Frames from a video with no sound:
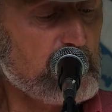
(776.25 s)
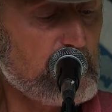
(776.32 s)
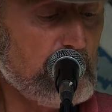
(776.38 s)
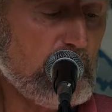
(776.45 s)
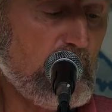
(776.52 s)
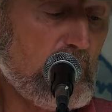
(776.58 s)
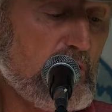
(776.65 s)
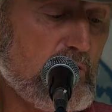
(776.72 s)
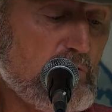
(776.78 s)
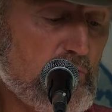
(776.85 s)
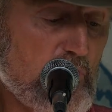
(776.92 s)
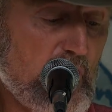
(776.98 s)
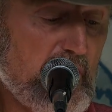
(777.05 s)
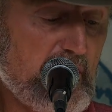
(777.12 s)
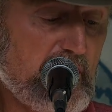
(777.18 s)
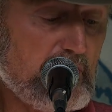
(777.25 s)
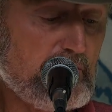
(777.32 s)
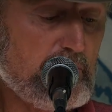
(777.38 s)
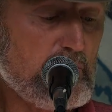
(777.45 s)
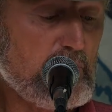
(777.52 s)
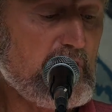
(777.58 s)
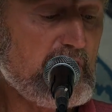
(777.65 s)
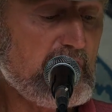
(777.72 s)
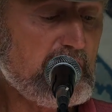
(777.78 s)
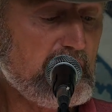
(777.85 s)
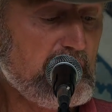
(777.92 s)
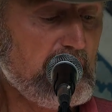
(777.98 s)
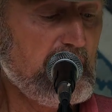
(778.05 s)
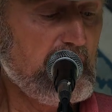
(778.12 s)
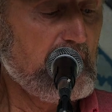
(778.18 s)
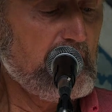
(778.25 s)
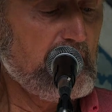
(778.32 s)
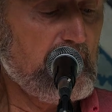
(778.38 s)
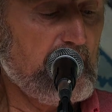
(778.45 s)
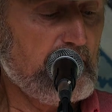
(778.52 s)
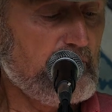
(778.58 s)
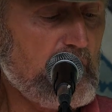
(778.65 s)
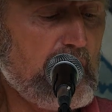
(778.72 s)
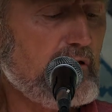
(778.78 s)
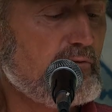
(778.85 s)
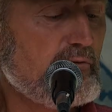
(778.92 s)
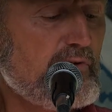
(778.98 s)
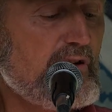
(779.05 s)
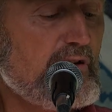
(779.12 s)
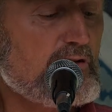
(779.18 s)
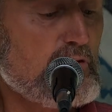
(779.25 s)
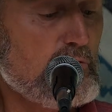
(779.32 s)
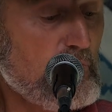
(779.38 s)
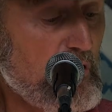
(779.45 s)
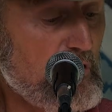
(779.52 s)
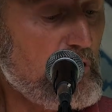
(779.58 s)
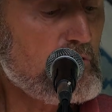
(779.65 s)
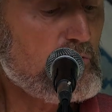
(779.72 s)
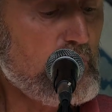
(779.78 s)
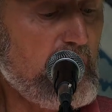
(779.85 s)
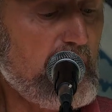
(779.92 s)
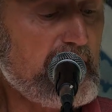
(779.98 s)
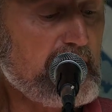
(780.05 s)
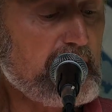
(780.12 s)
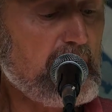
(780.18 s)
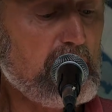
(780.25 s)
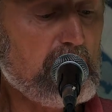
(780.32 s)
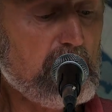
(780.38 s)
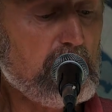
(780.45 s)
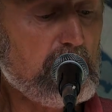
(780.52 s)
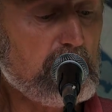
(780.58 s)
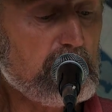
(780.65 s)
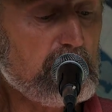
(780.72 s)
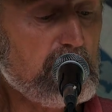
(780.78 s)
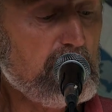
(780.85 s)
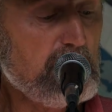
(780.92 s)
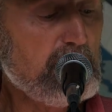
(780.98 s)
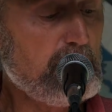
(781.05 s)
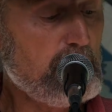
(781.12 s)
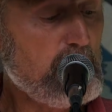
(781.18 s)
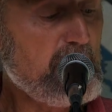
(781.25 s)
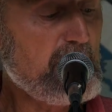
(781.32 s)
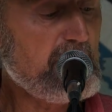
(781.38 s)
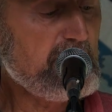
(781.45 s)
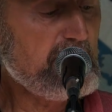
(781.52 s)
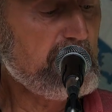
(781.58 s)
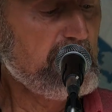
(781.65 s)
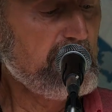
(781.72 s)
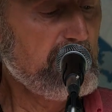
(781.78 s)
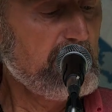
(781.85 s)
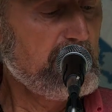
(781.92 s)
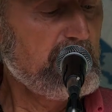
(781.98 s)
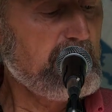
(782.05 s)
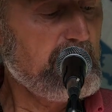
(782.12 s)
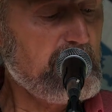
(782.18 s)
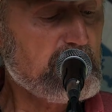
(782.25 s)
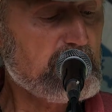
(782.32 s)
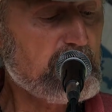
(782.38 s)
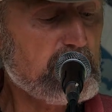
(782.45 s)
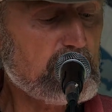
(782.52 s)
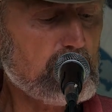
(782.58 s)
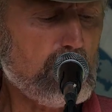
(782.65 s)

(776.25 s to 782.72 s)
Tomorrow riding free, tomorrow riding alone, free, into the